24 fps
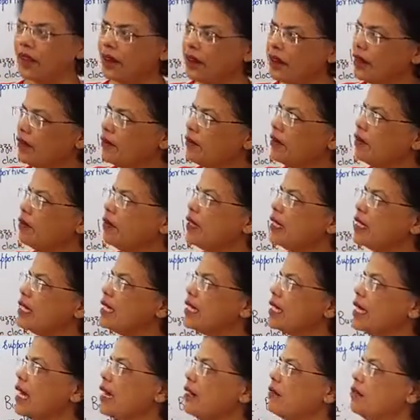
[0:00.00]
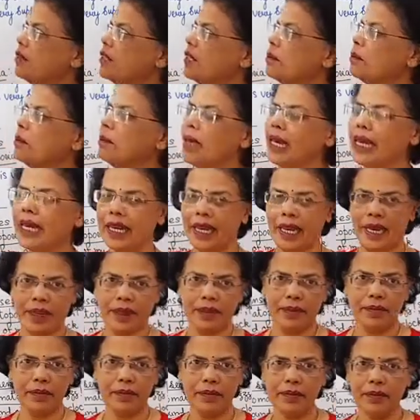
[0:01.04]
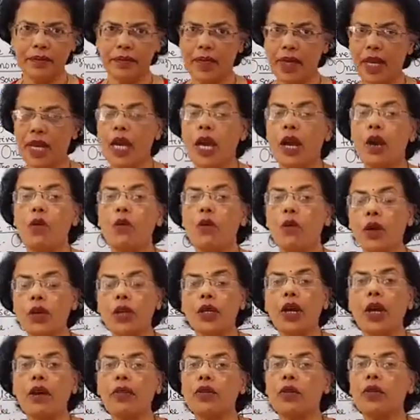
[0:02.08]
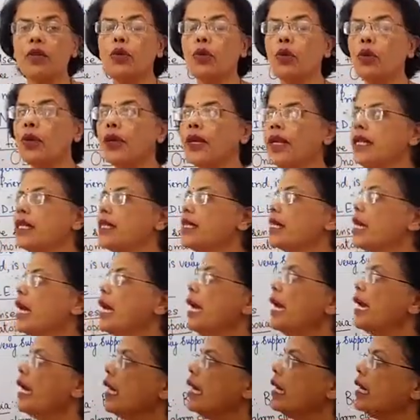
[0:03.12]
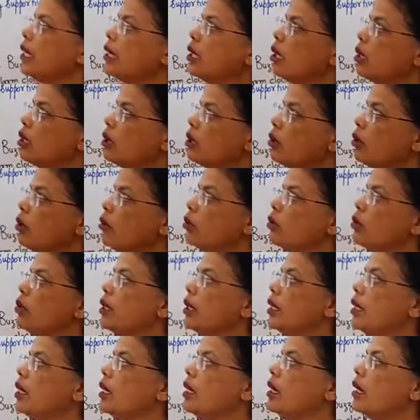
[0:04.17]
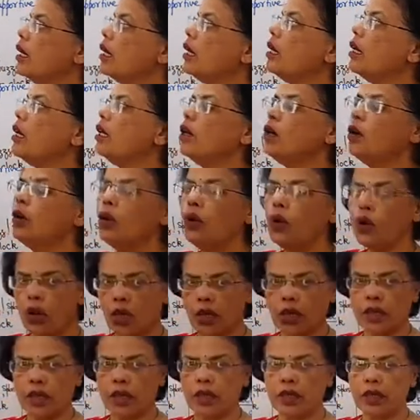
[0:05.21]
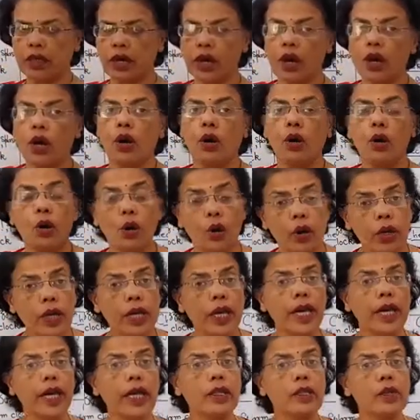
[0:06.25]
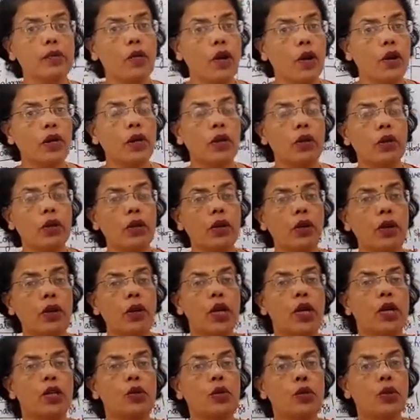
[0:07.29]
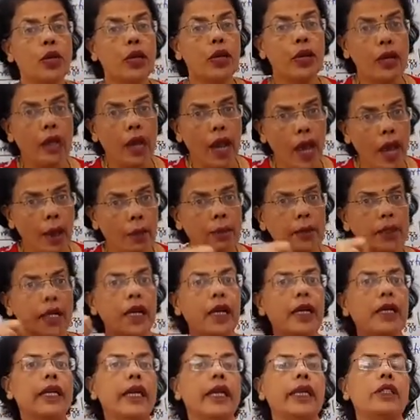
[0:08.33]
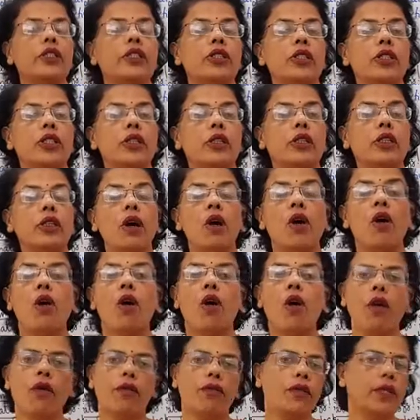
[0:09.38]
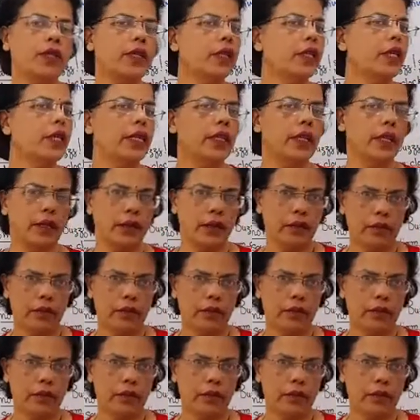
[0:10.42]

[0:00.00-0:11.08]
We will start with the beginning. What you have to do is include a hook. Hook is what you know, to grab the attention of the reader.